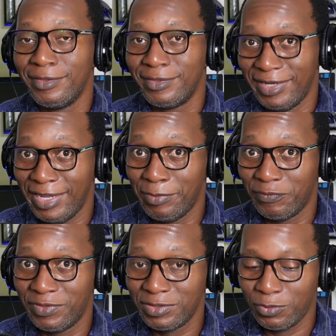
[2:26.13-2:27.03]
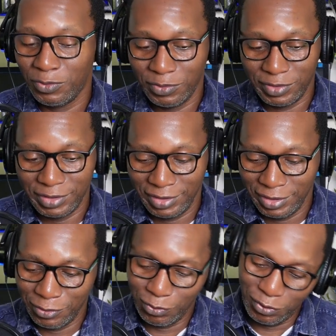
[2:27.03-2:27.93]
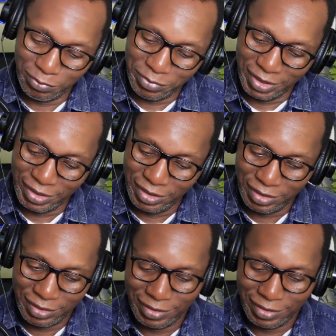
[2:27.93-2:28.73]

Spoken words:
The name of this chord would be